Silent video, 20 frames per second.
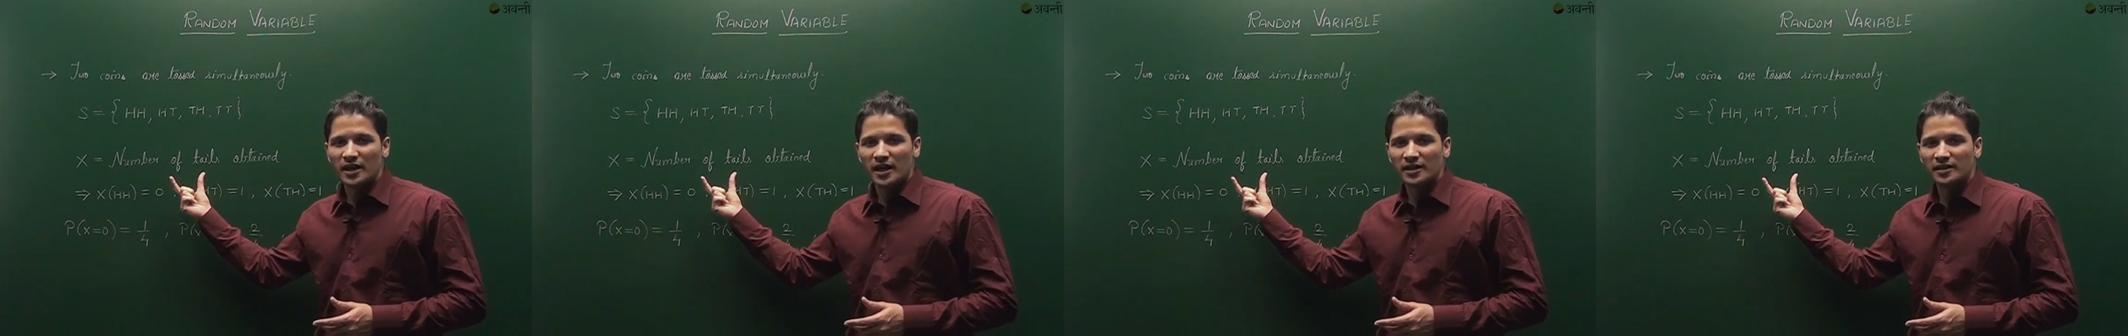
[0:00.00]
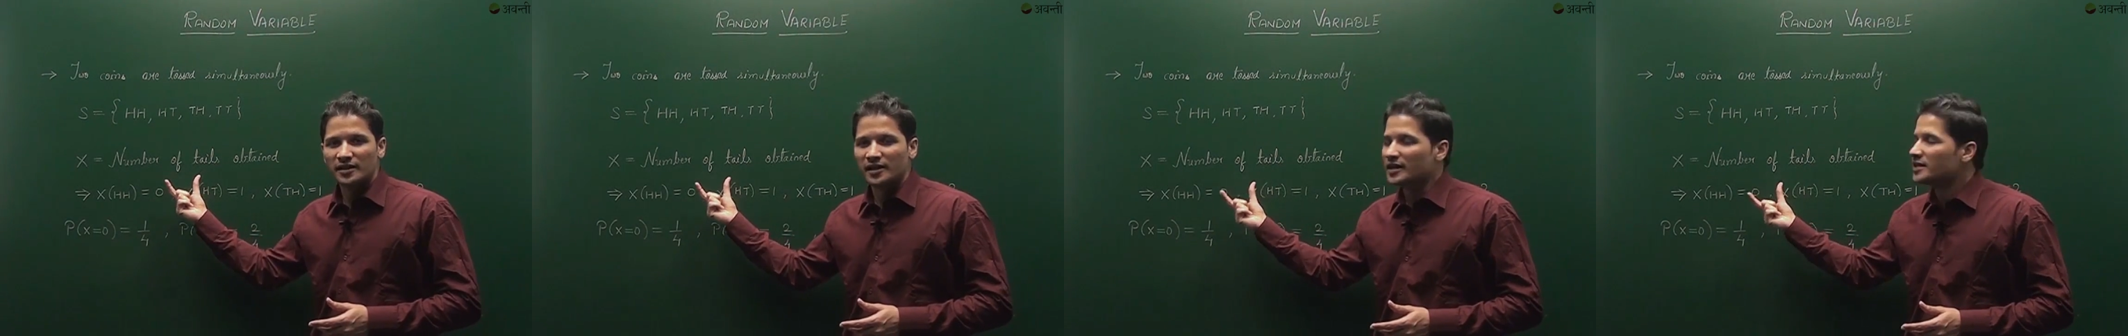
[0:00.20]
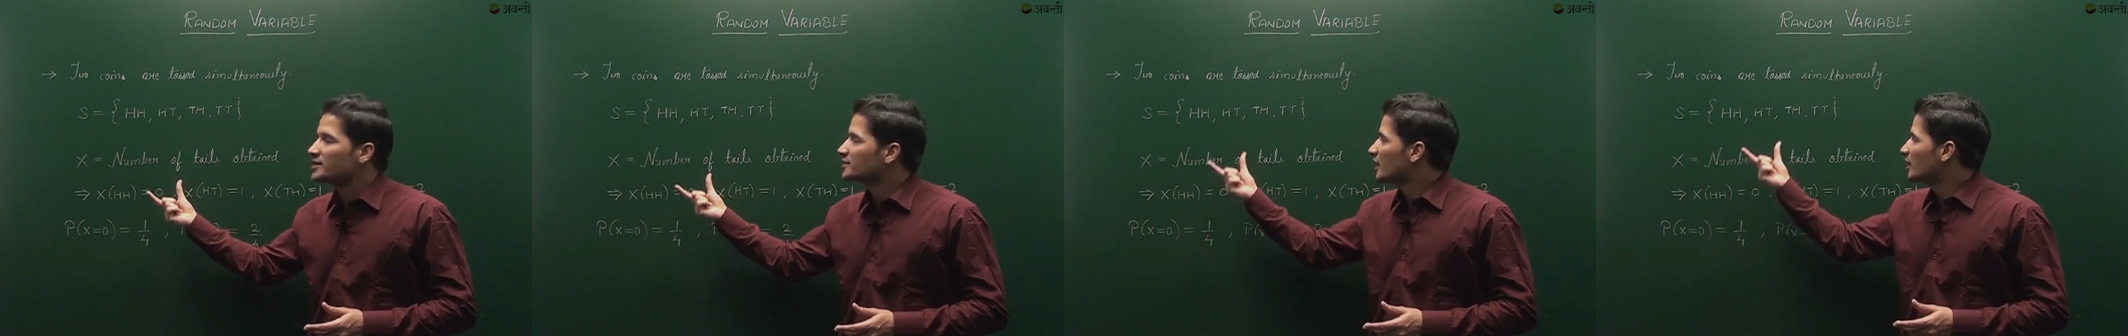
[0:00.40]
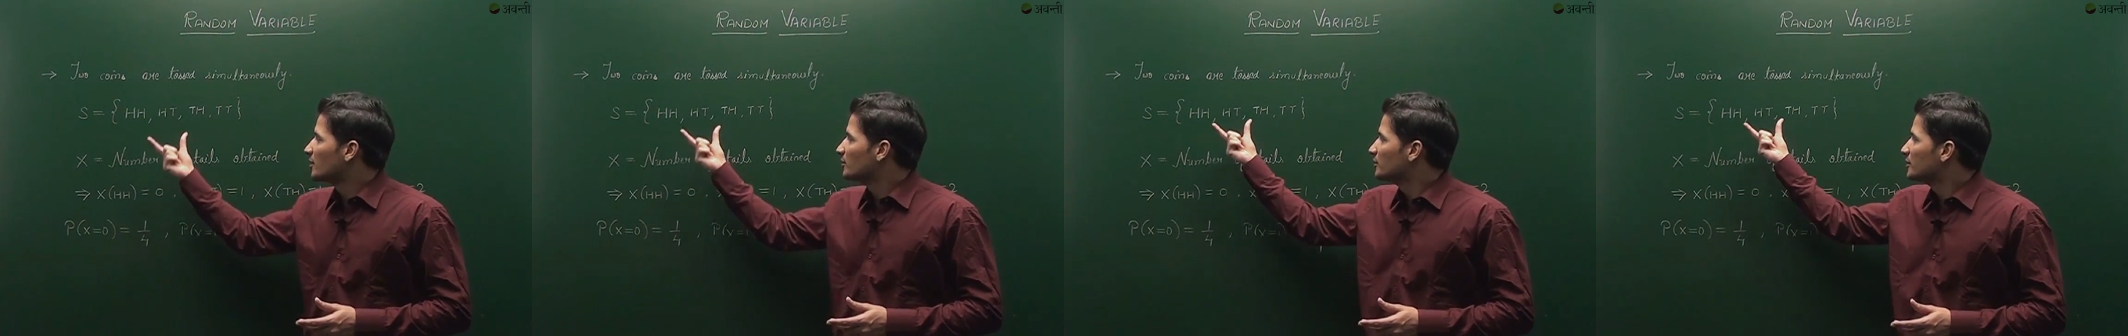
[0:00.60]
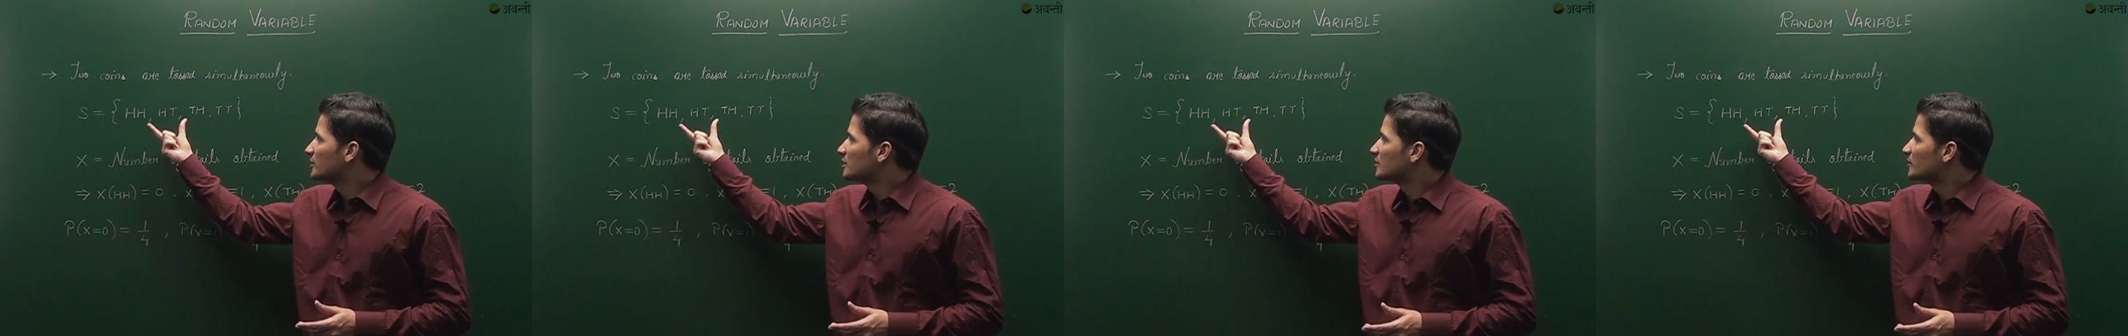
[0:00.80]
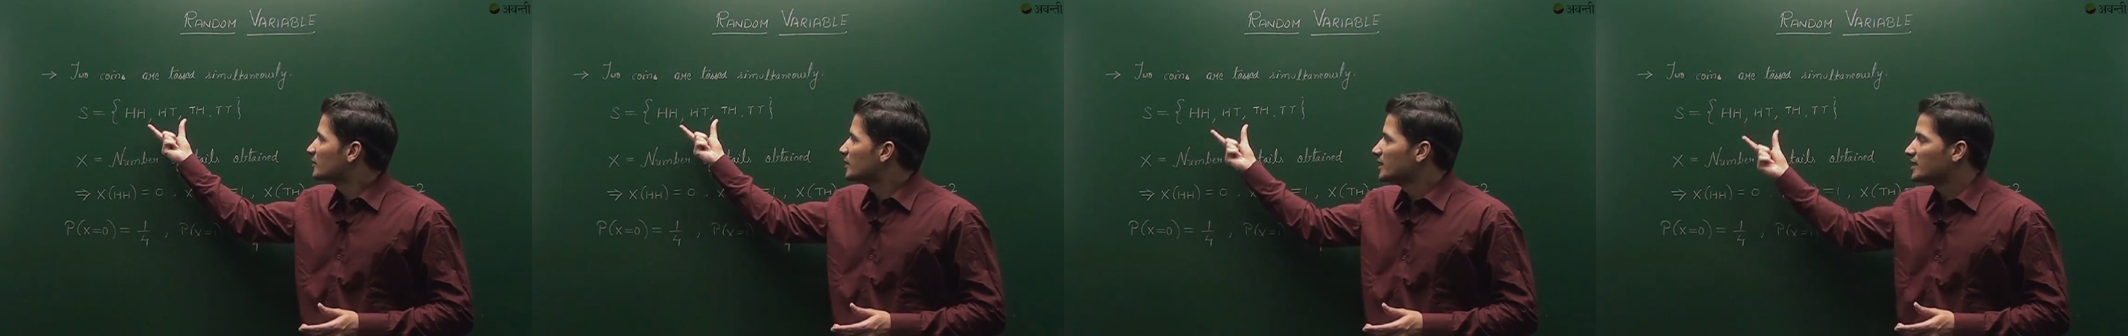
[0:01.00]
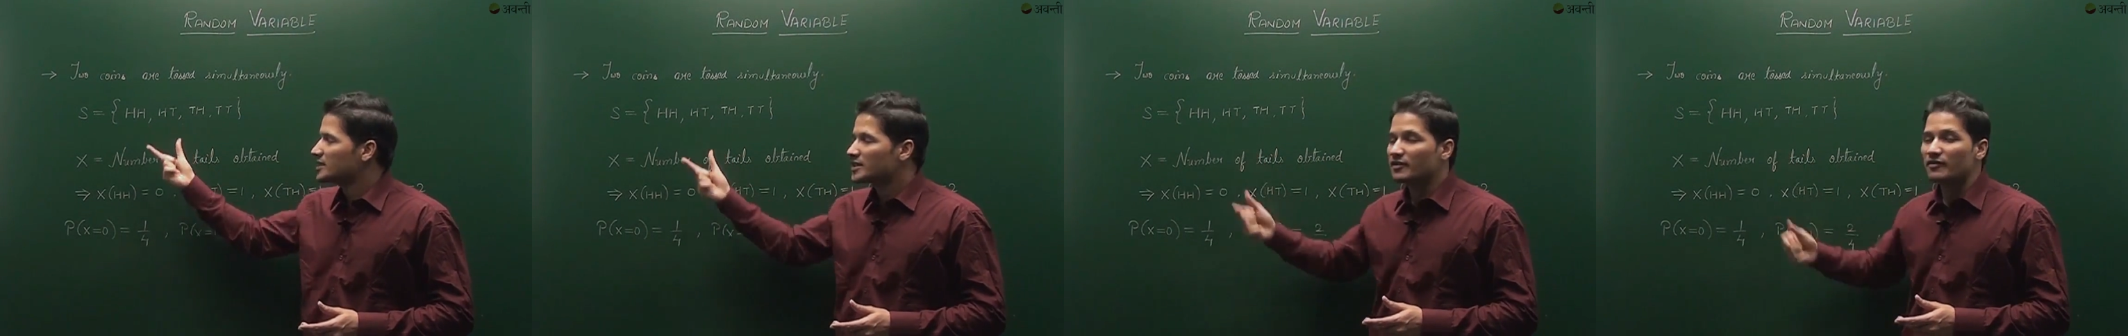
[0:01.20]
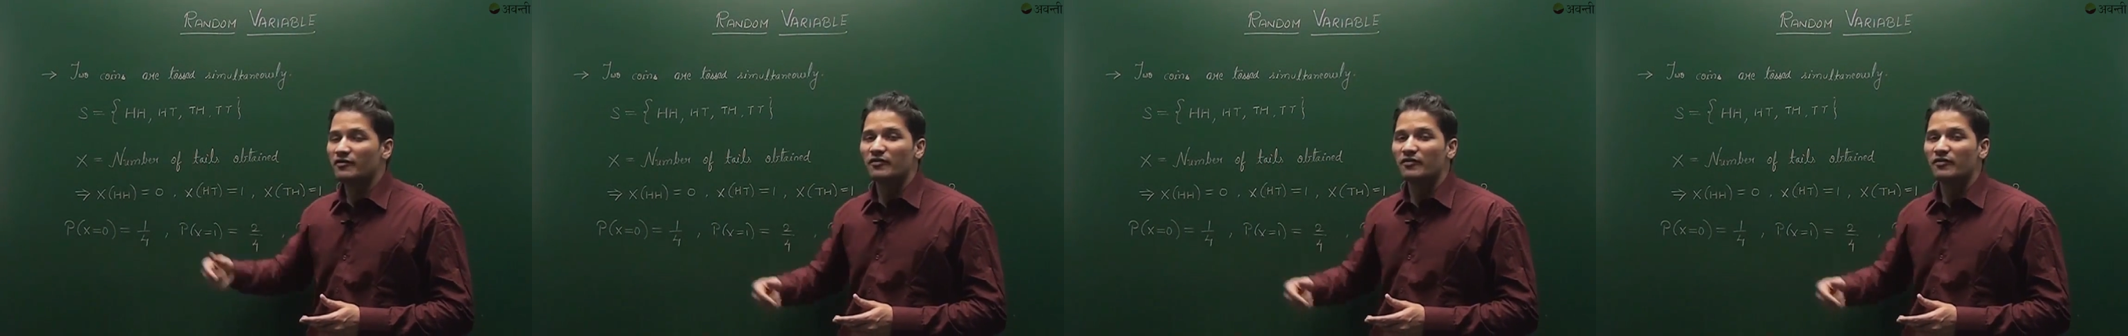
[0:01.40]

are there in sample space